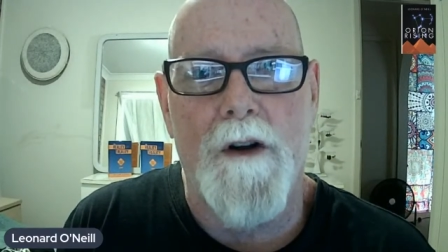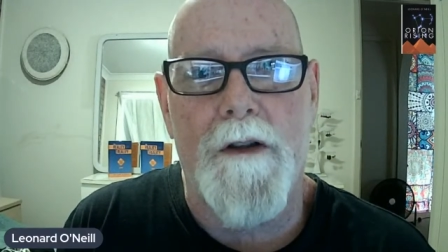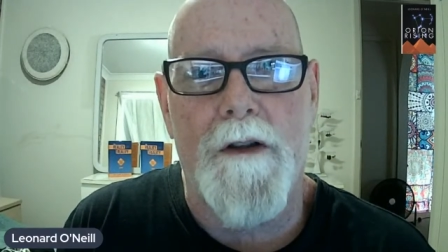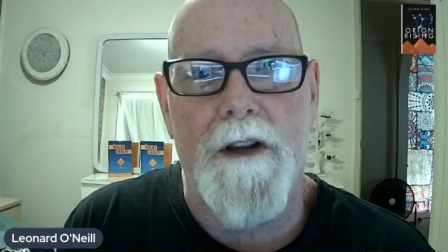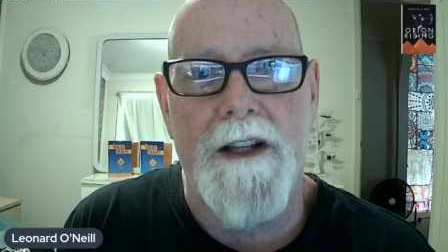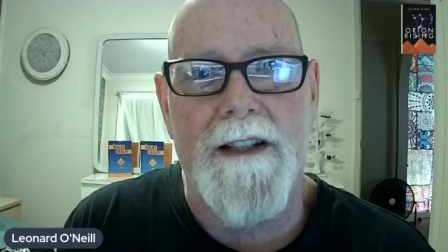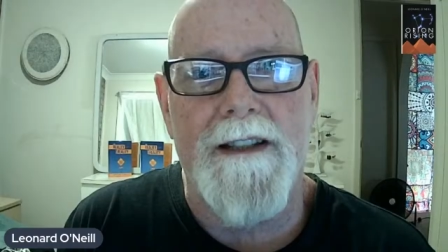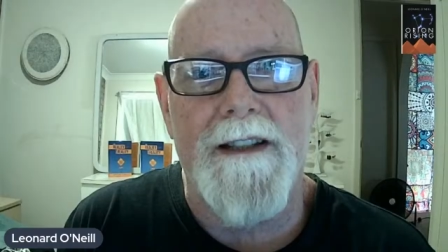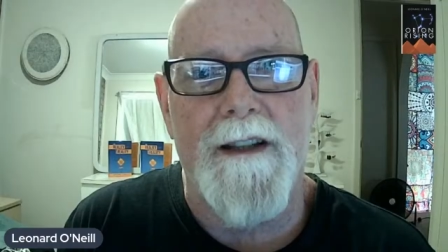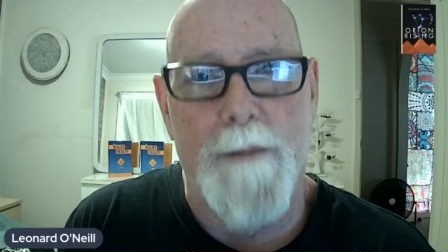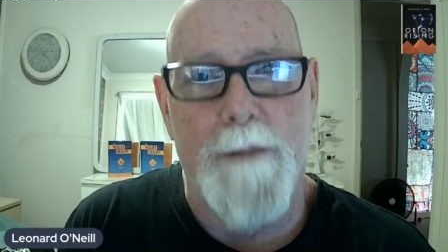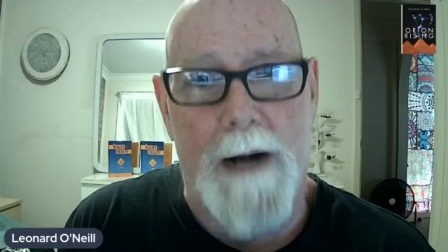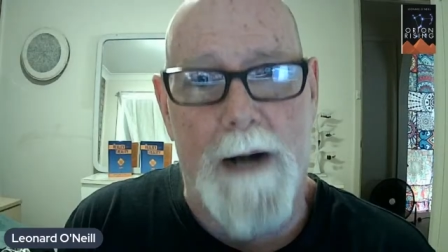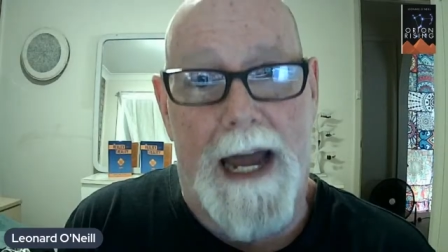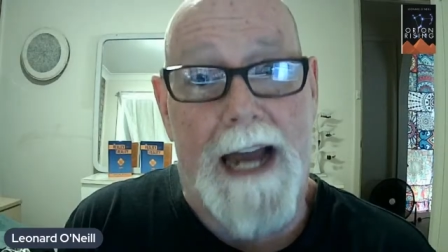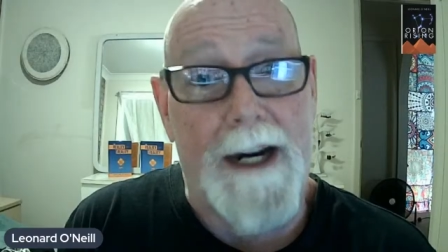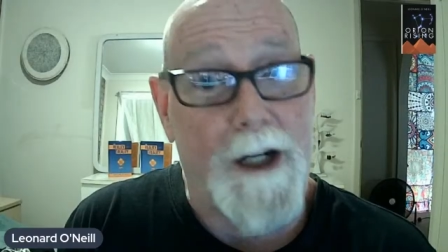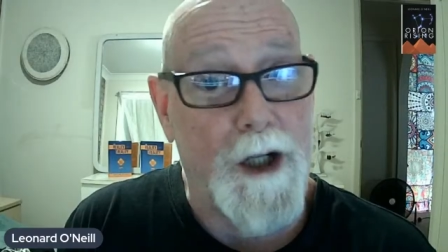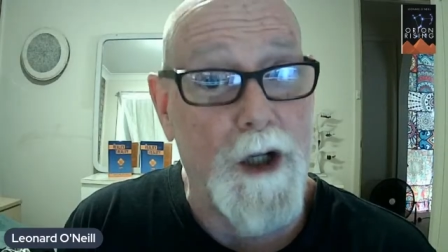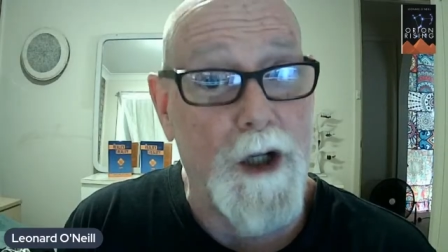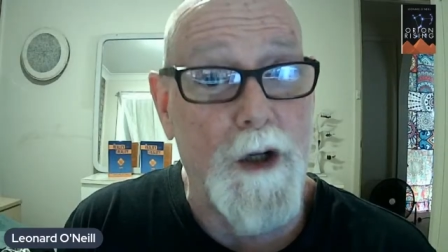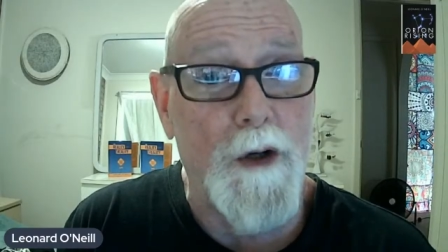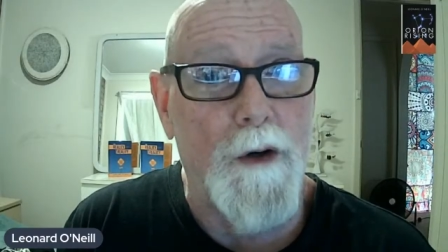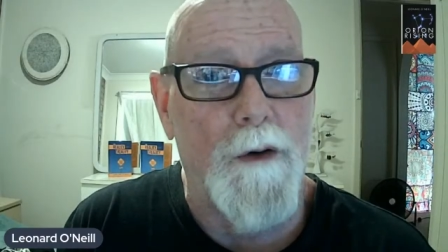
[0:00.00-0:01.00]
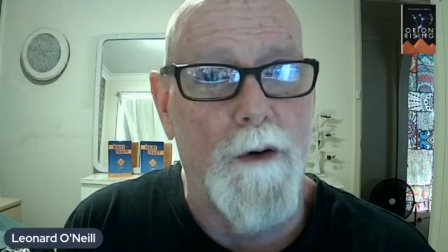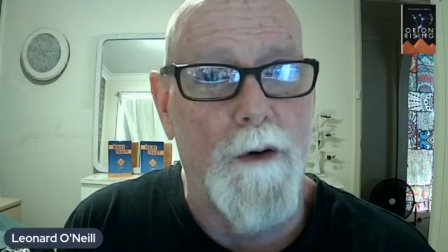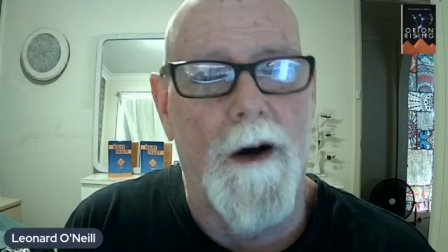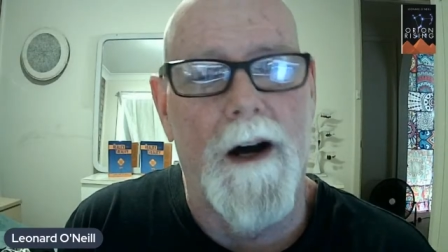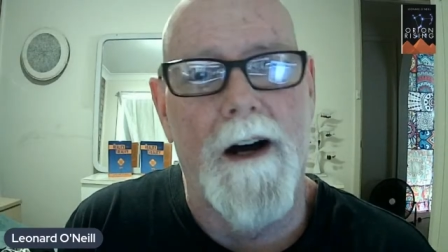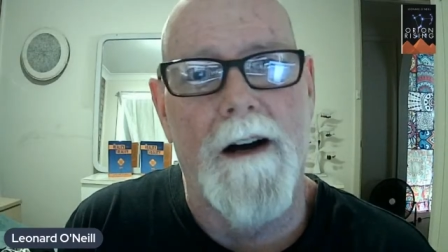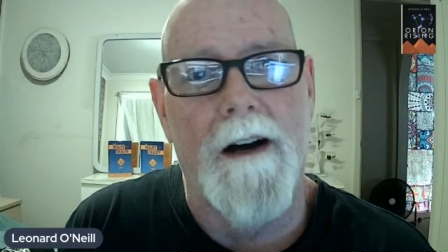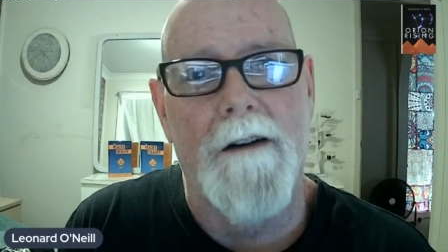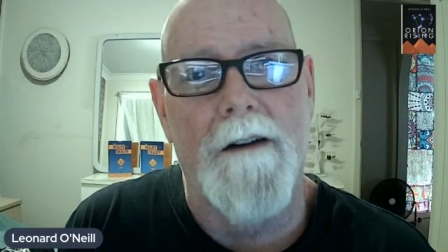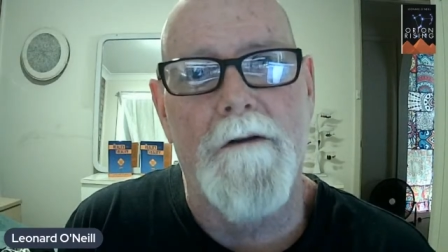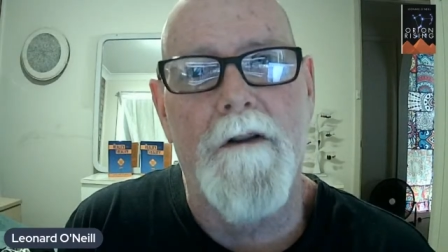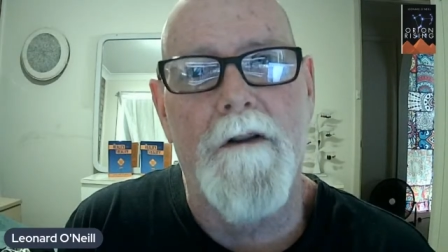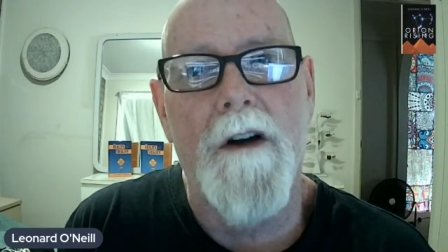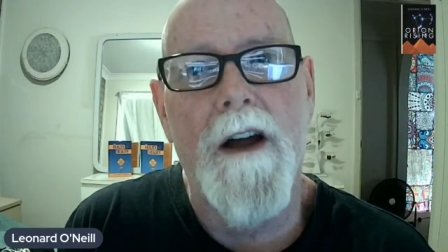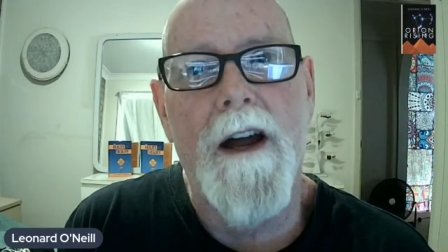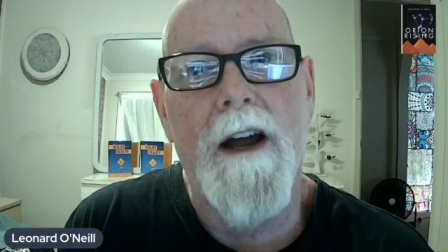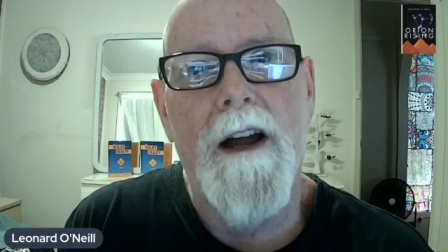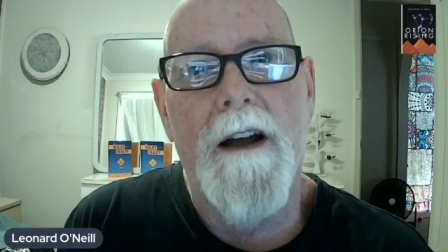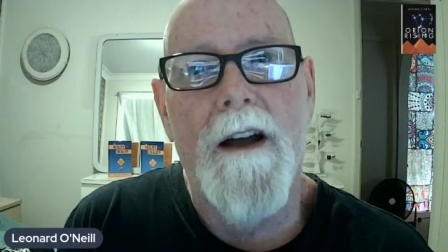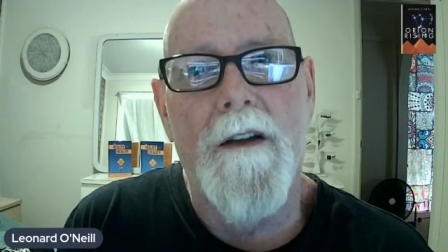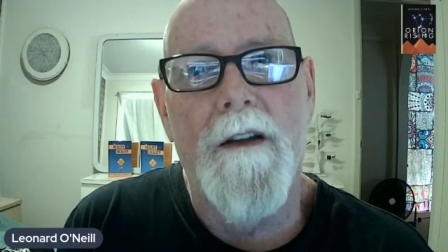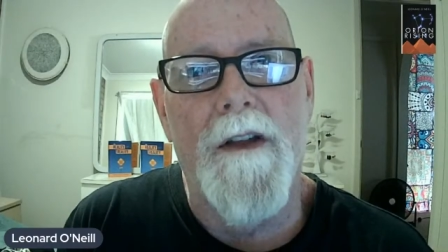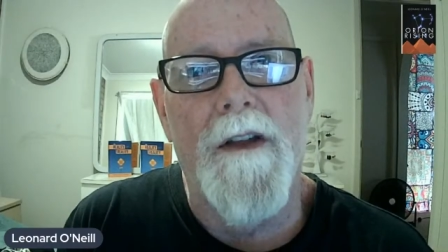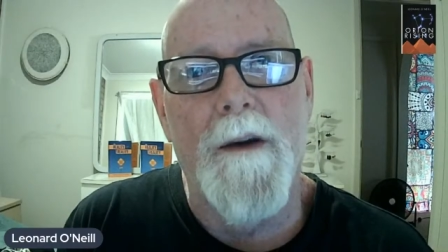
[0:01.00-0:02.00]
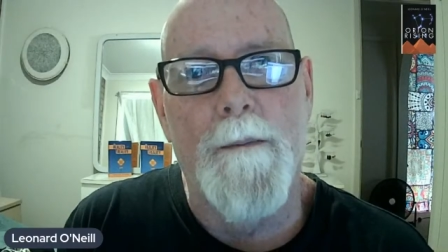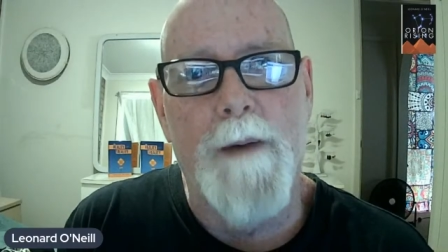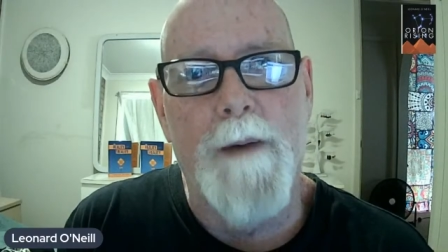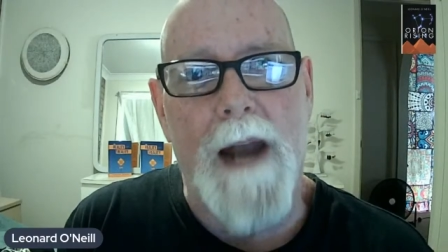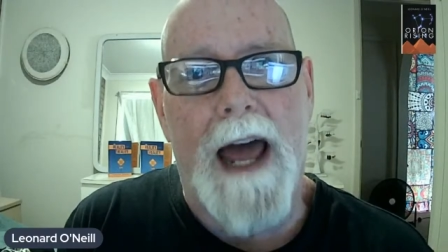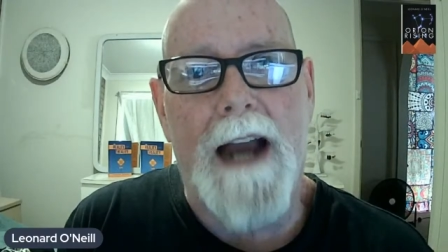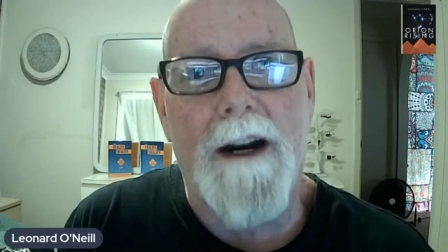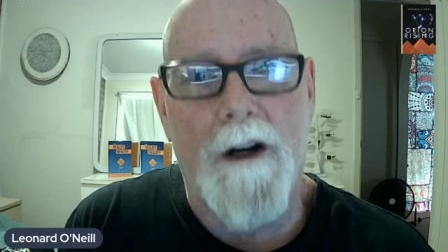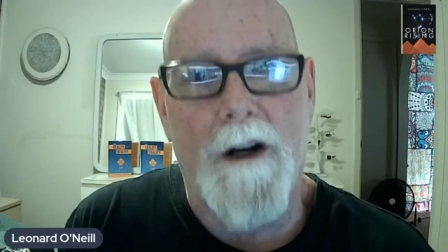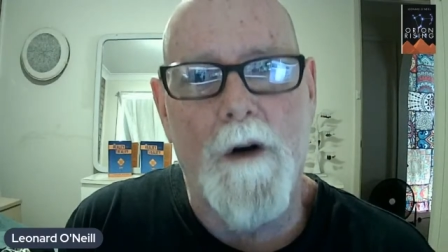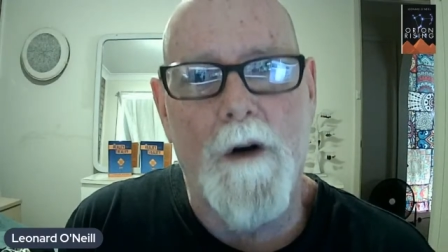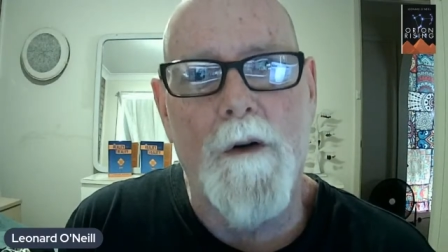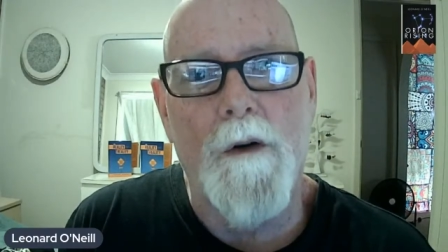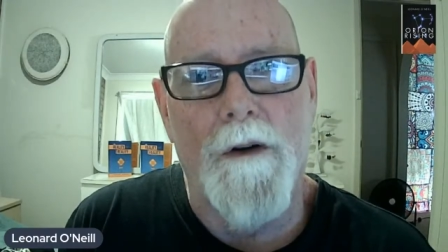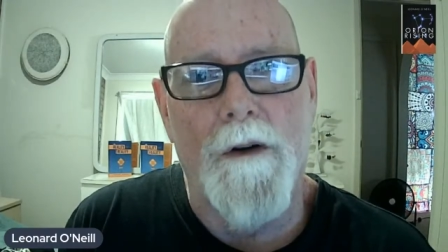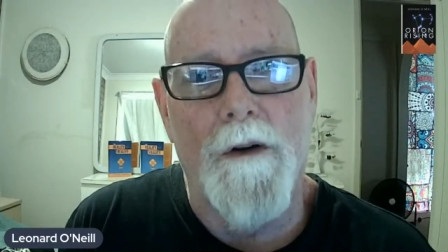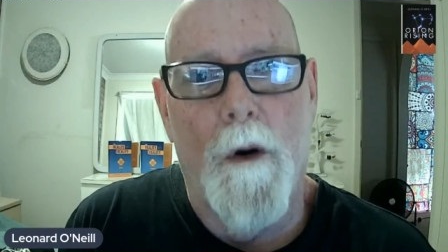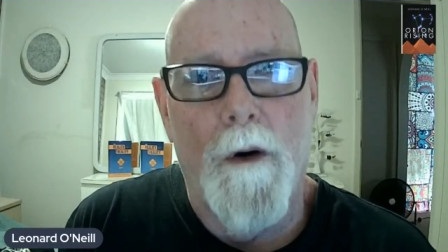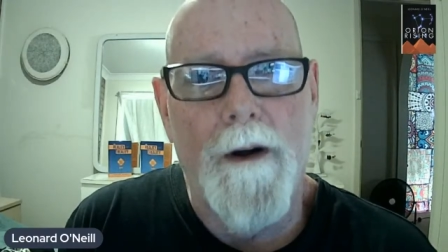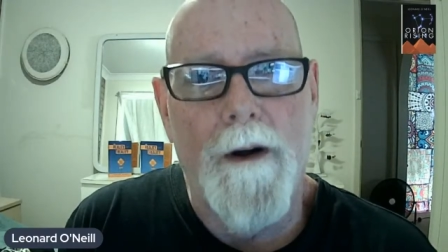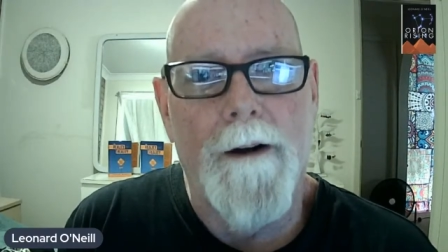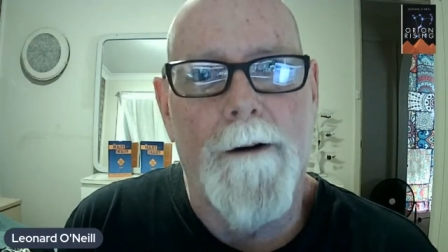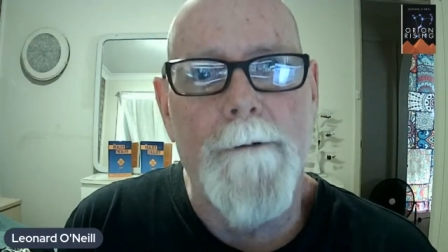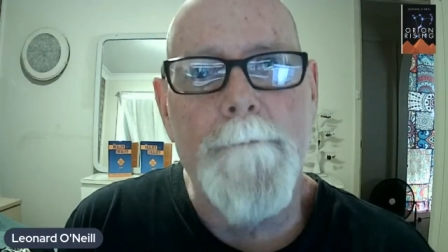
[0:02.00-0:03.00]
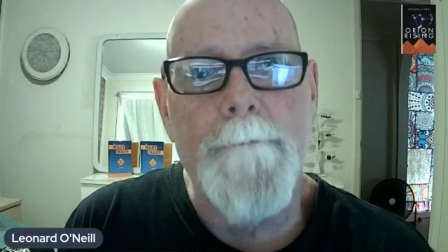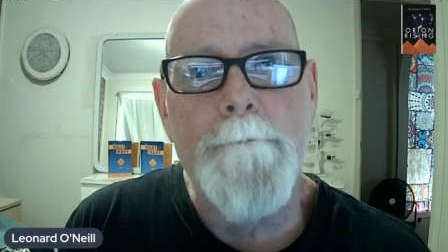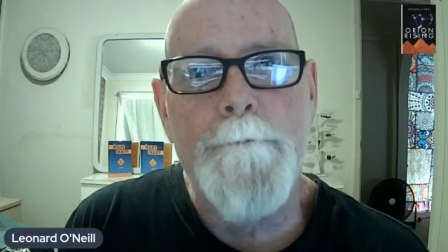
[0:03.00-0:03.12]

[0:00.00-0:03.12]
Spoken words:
is the black goo of the black gold oil,